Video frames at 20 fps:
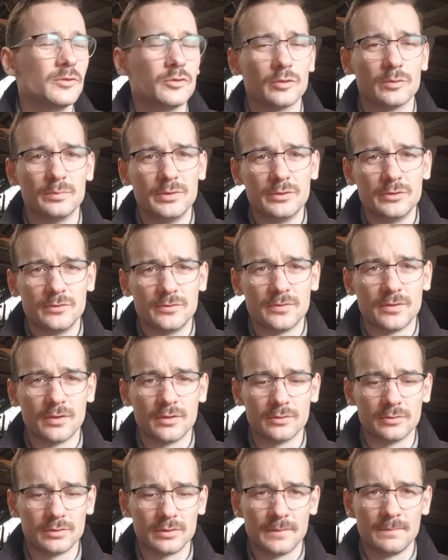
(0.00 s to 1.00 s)
or a
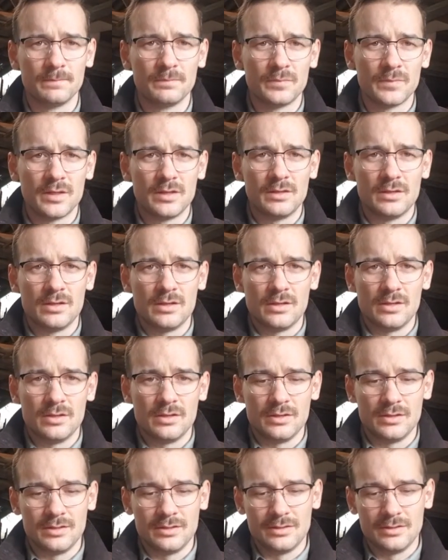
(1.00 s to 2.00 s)
billfold,
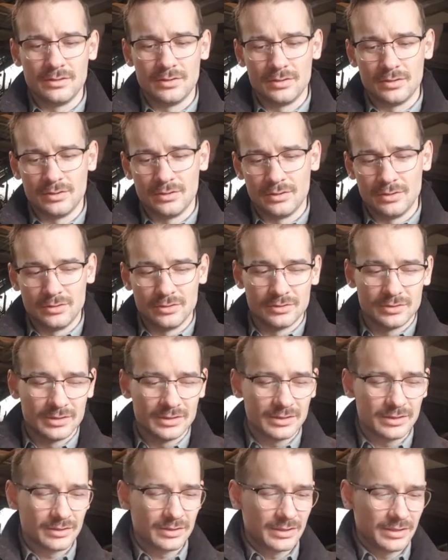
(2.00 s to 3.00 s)
you're
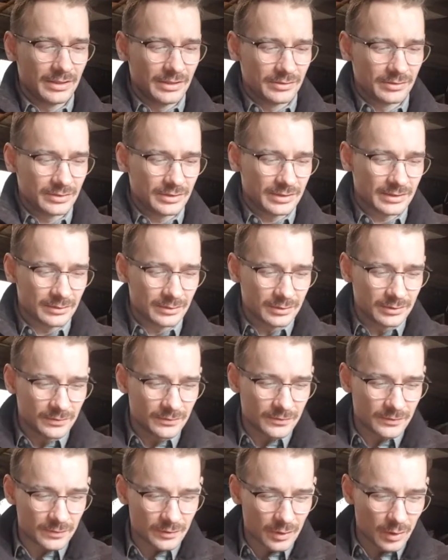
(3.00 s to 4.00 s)
just sort
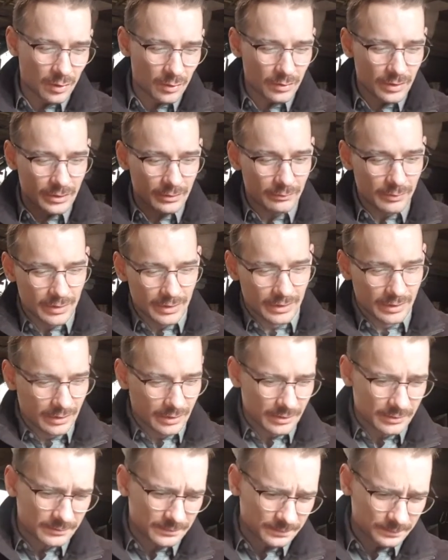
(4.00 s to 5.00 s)
of going
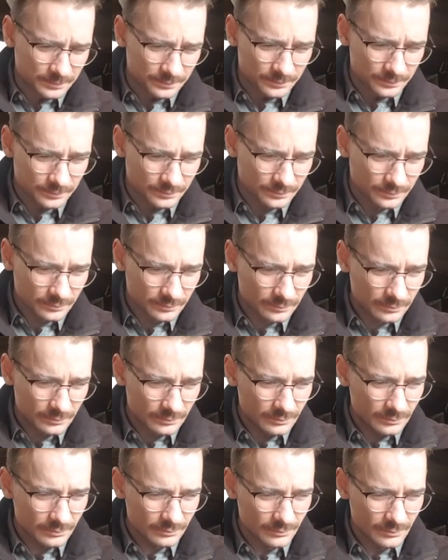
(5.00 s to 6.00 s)
with
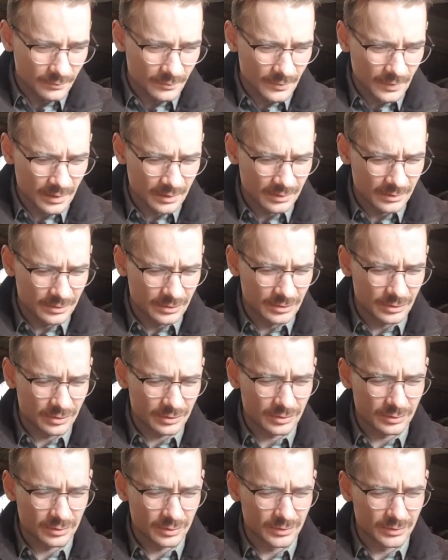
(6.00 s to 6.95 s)
you're